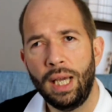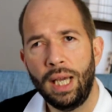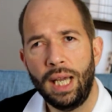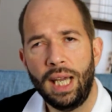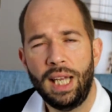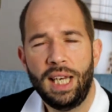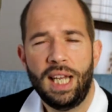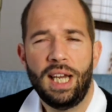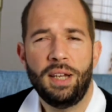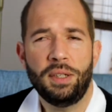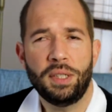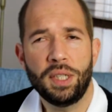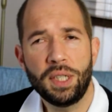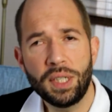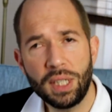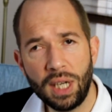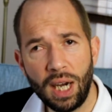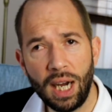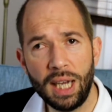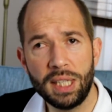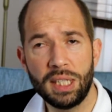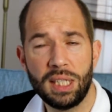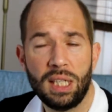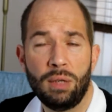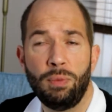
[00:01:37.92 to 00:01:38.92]
In our
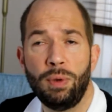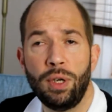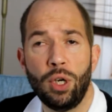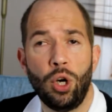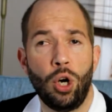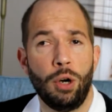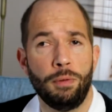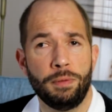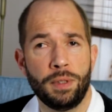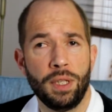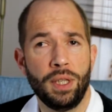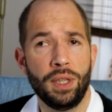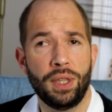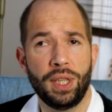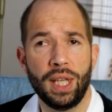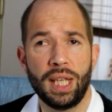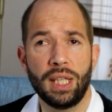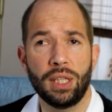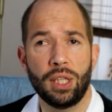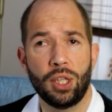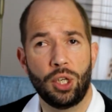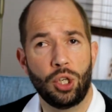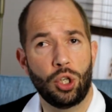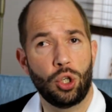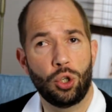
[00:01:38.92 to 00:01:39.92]
society, we often
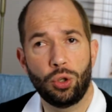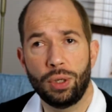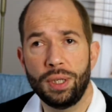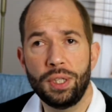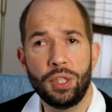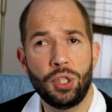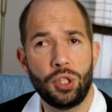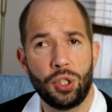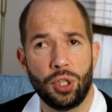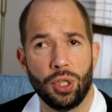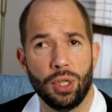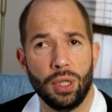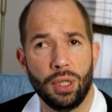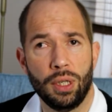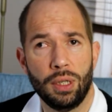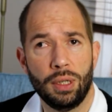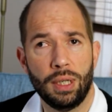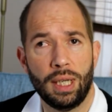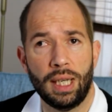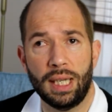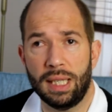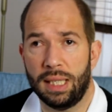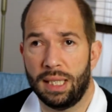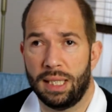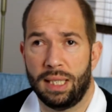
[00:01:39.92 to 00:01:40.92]
think that a Christian
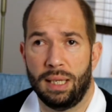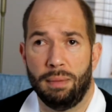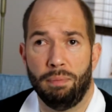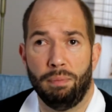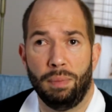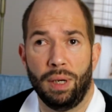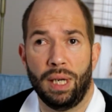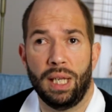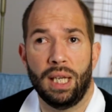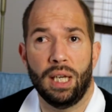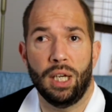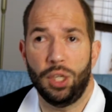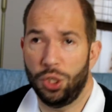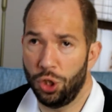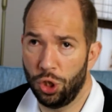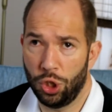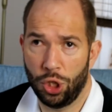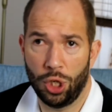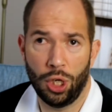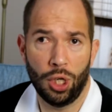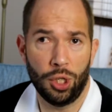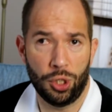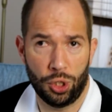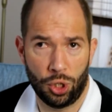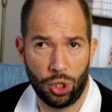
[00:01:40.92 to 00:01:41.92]
is simply a
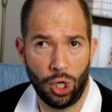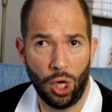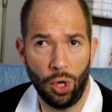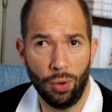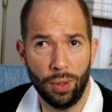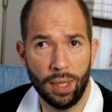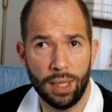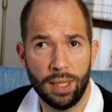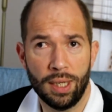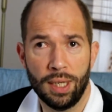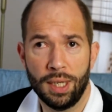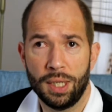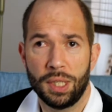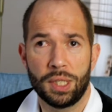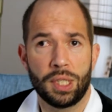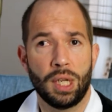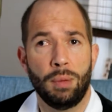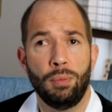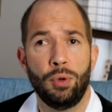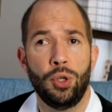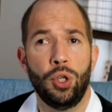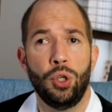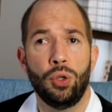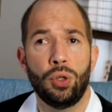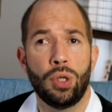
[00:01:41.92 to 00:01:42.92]
churchgoer,
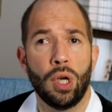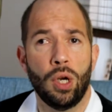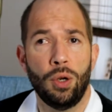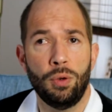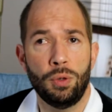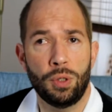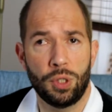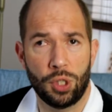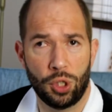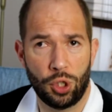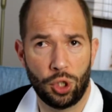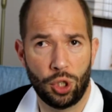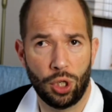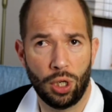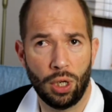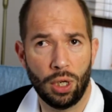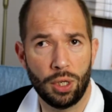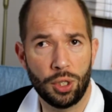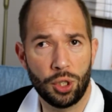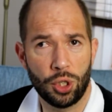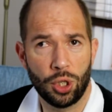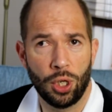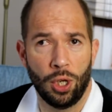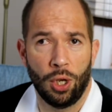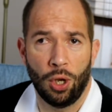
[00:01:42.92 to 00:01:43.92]
someone who goes to
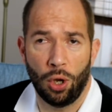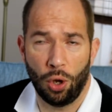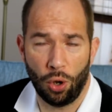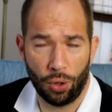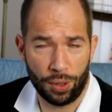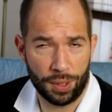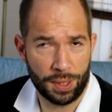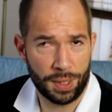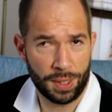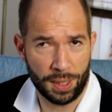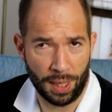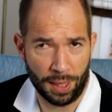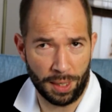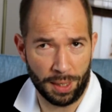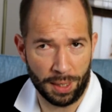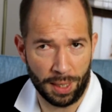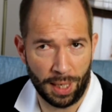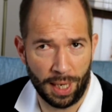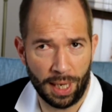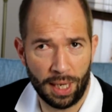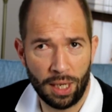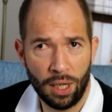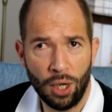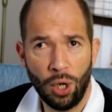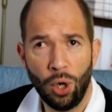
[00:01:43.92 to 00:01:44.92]
church on a
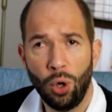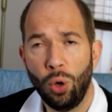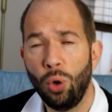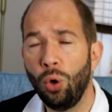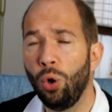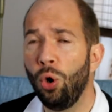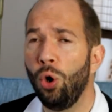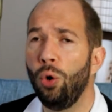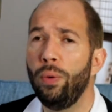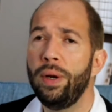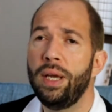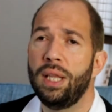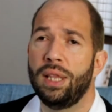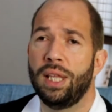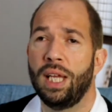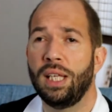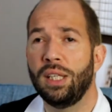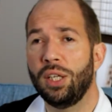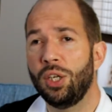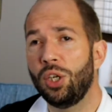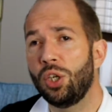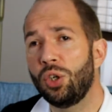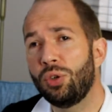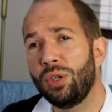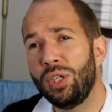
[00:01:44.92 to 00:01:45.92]
Sunday. Or we think
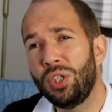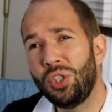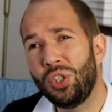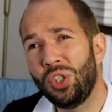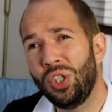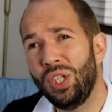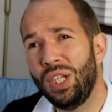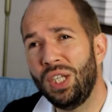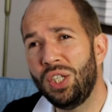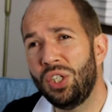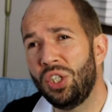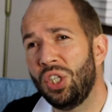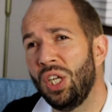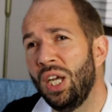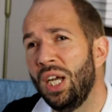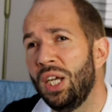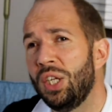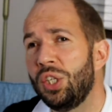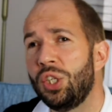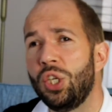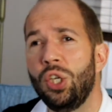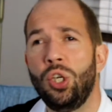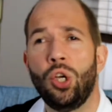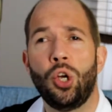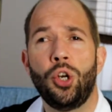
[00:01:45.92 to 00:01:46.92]
that a Christian is
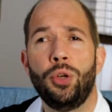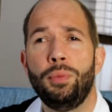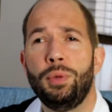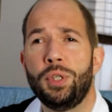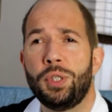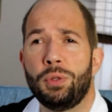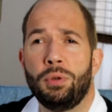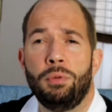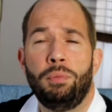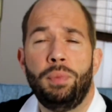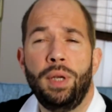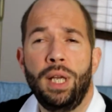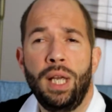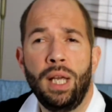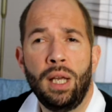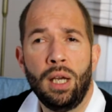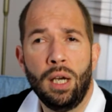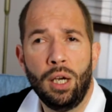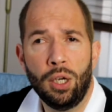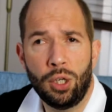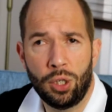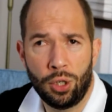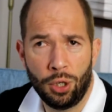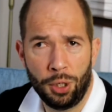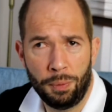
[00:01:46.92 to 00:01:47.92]
synonymous with being
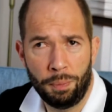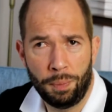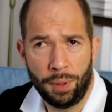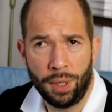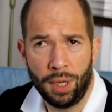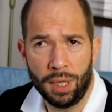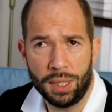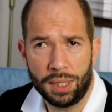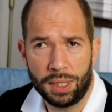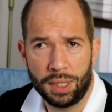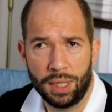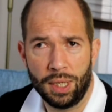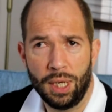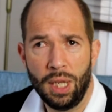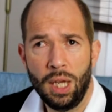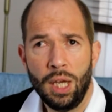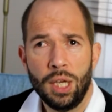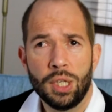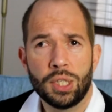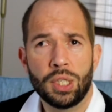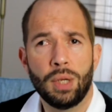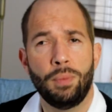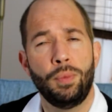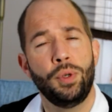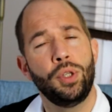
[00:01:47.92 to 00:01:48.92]
a good person,
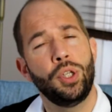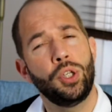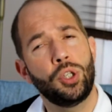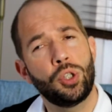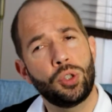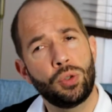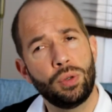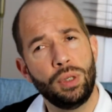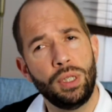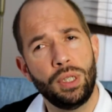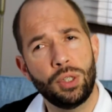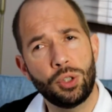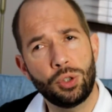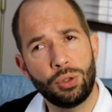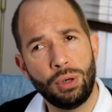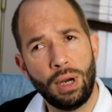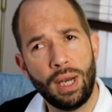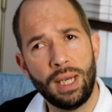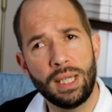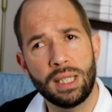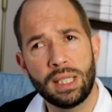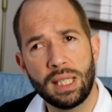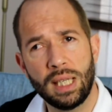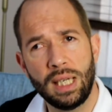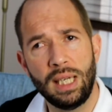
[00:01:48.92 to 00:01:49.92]
someone that
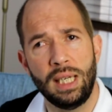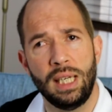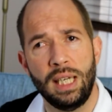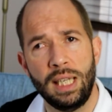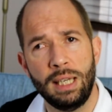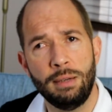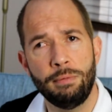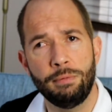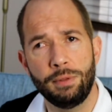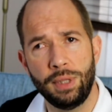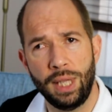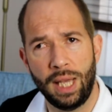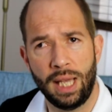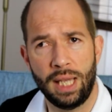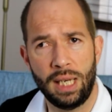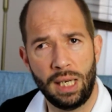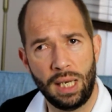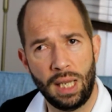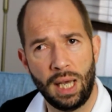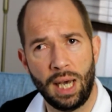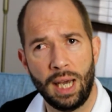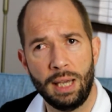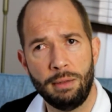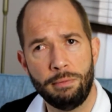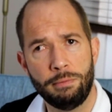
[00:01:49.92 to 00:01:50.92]
tries to live their
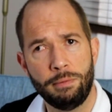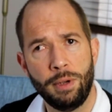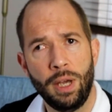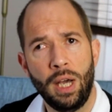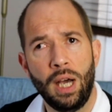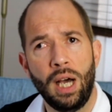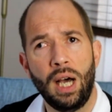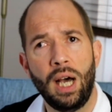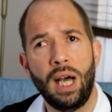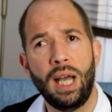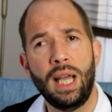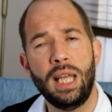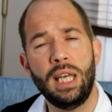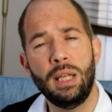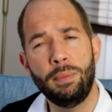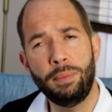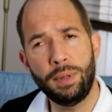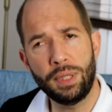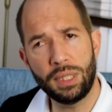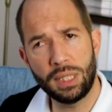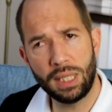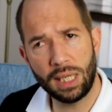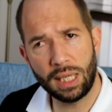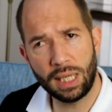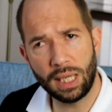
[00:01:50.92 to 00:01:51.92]
life in a
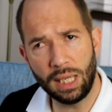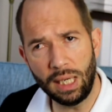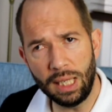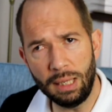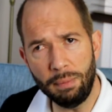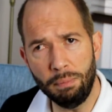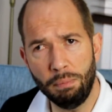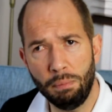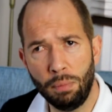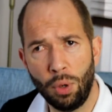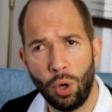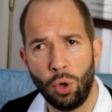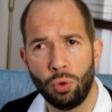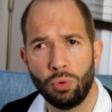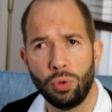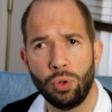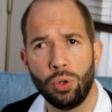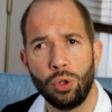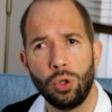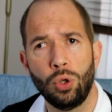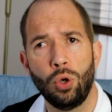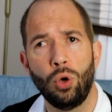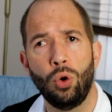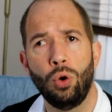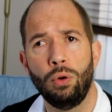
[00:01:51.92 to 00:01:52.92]
particularly
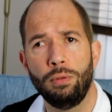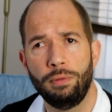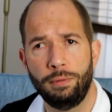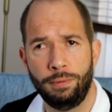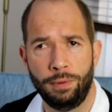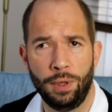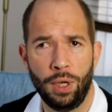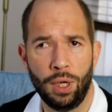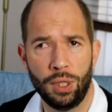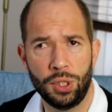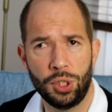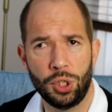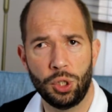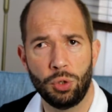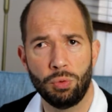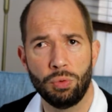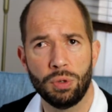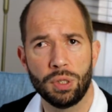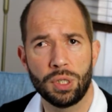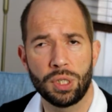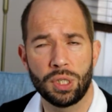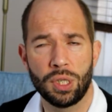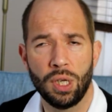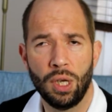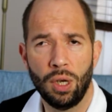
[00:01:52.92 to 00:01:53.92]
moral or
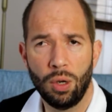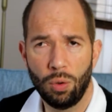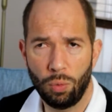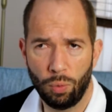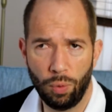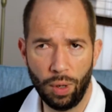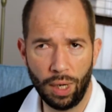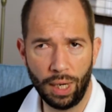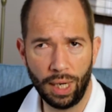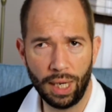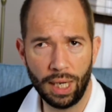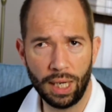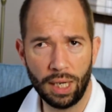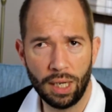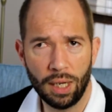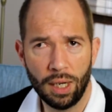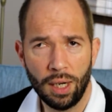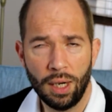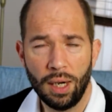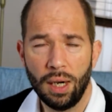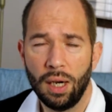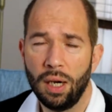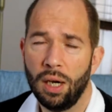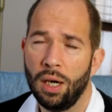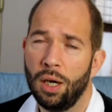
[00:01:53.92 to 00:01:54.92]
virtuous way.
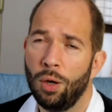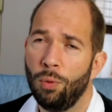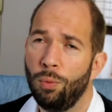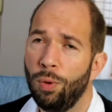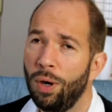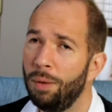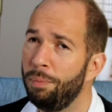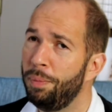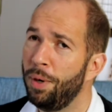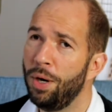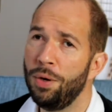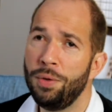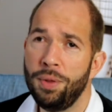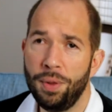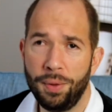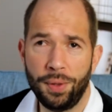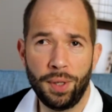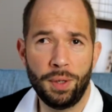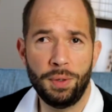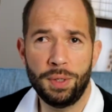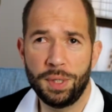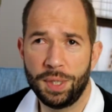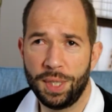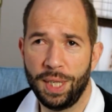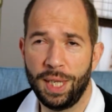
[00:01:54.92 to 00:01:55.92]
While both of
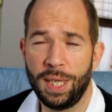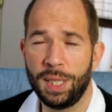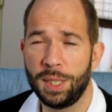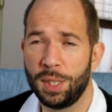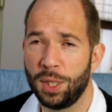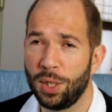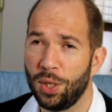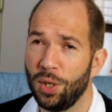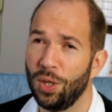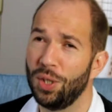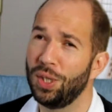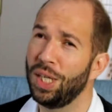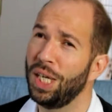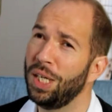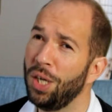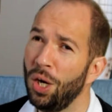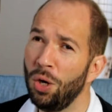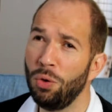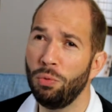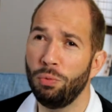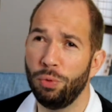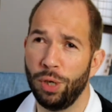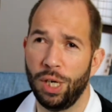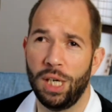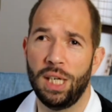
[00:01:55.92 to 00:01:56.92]
those things are good, they
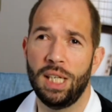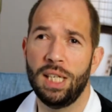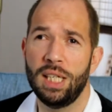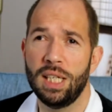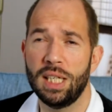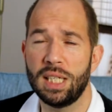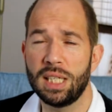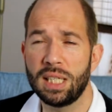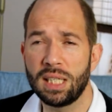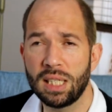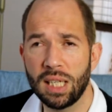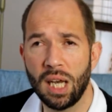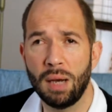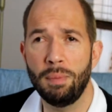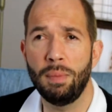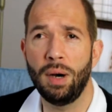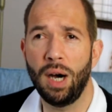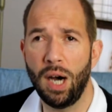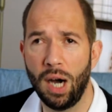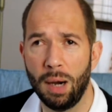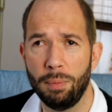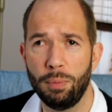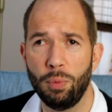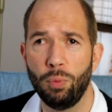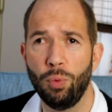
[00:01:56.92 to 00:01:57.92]
don't really sum
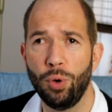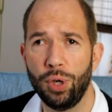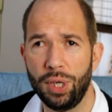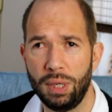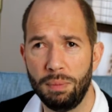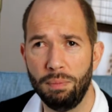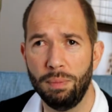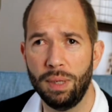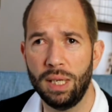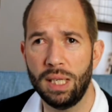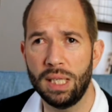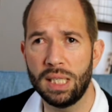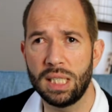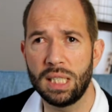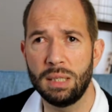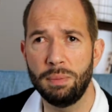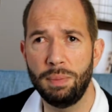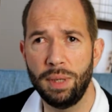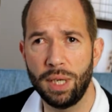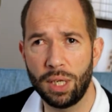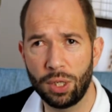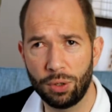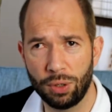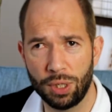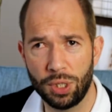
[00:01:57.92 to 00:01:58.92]
up what it means to
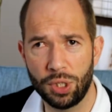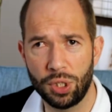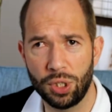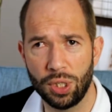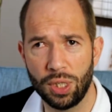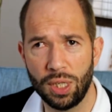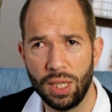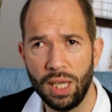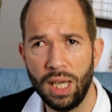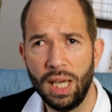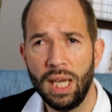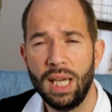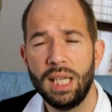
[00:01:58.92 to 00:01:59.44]
be a Christian.